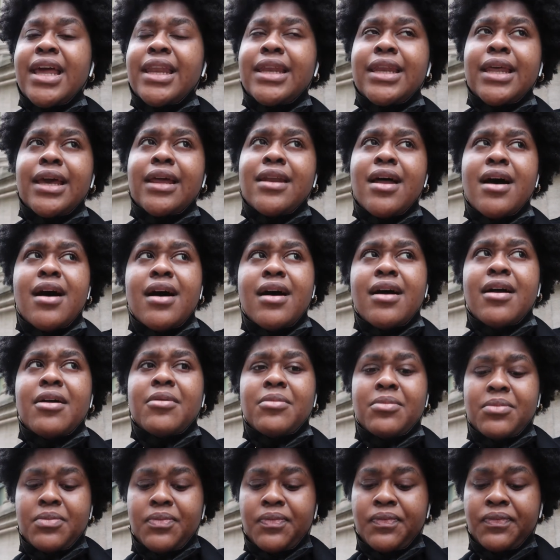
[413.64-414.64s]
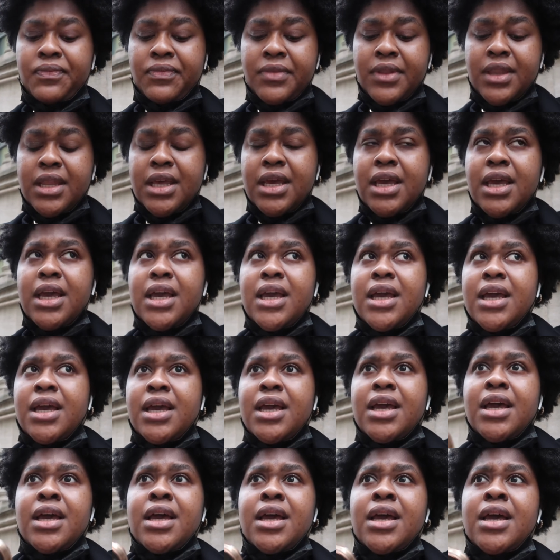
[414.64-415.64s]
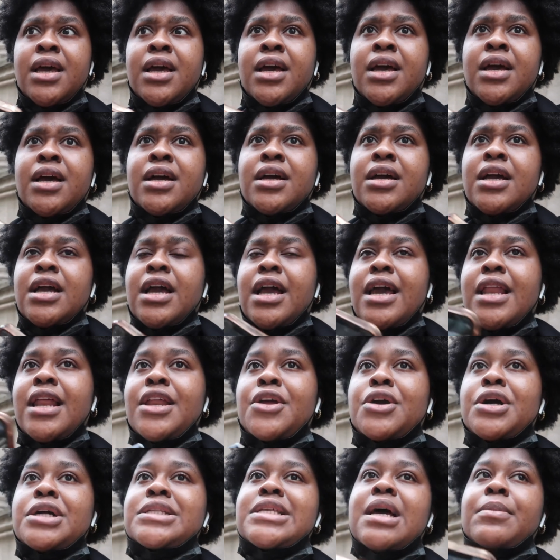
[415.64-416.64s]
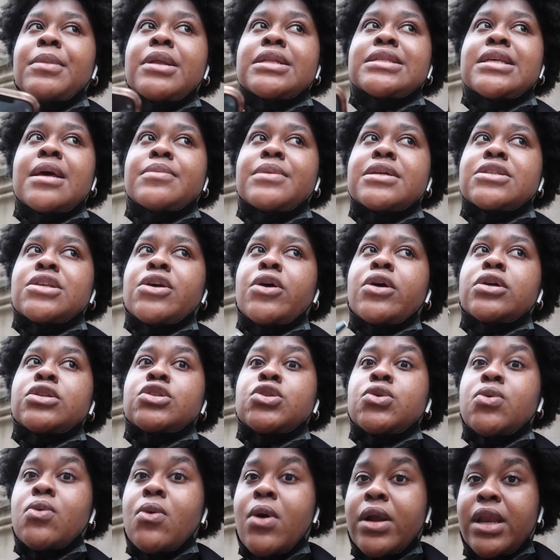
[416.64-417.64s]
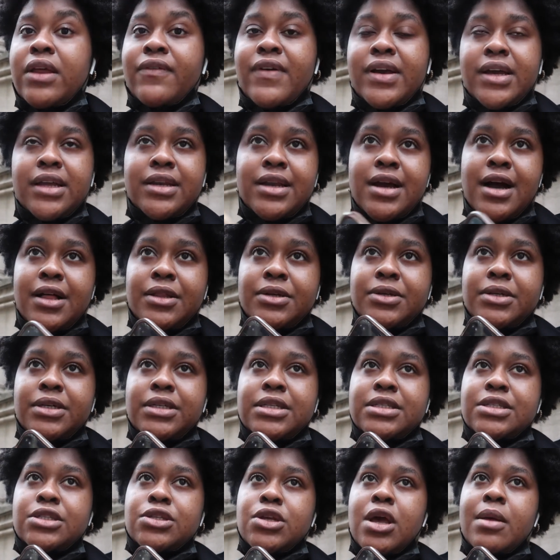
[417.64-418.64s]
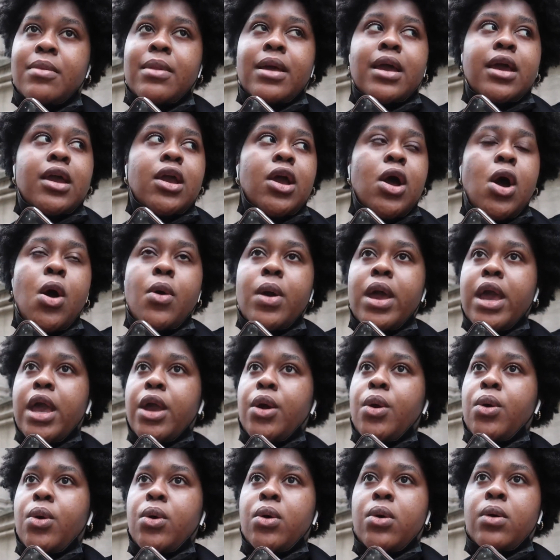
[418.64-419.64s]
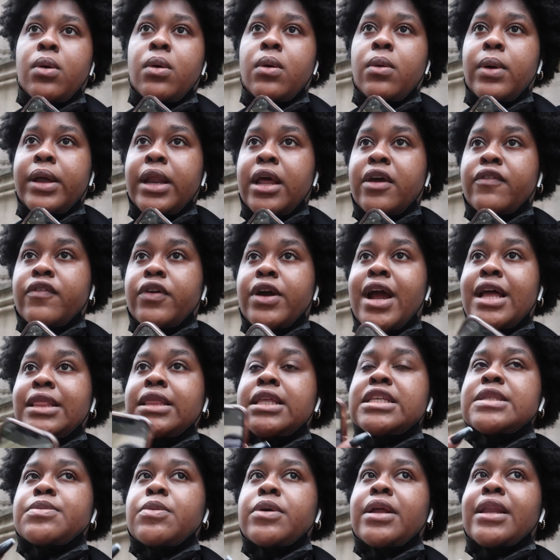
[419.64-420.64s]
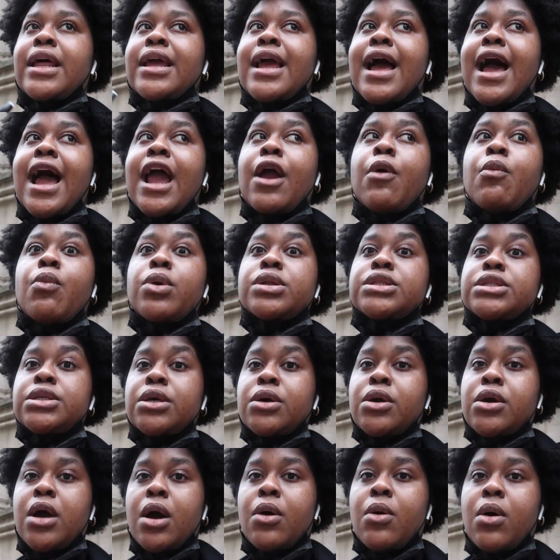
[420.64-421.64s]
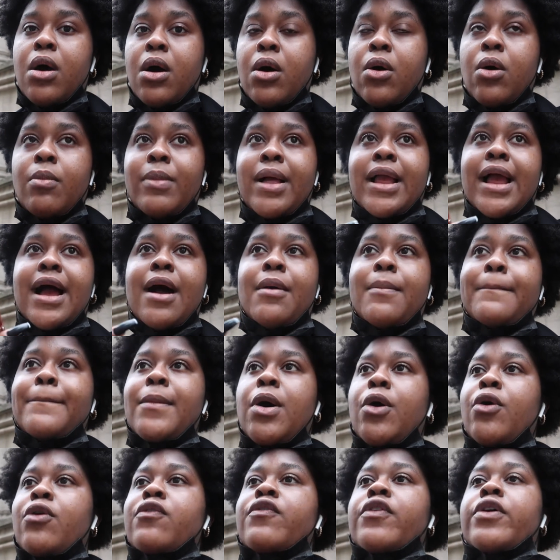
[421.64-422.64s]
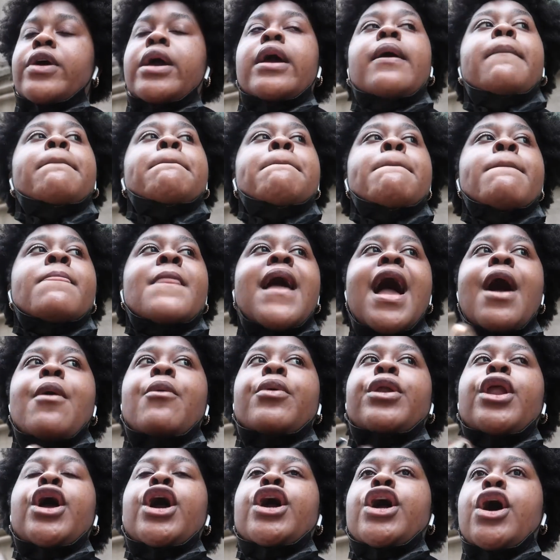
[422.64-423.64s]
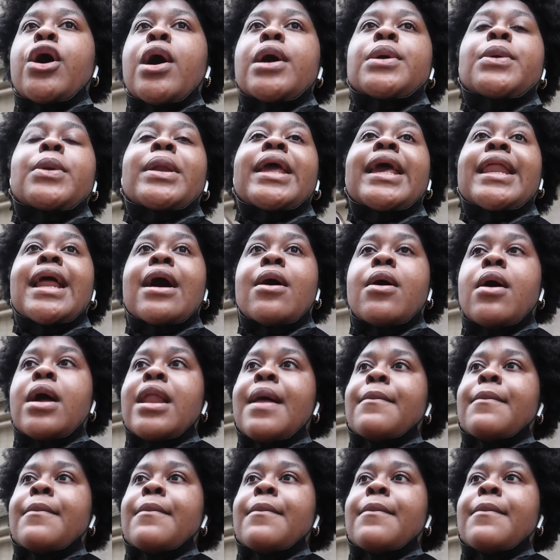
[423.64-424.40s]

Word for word: And then, um, and then you're gonna tell me to tip this girl twenty fucking dollars? So I'm like, okay, cool, whatever. At this point, like, I want to go home. Like, I'm over it. I wanna go, I wanna get out.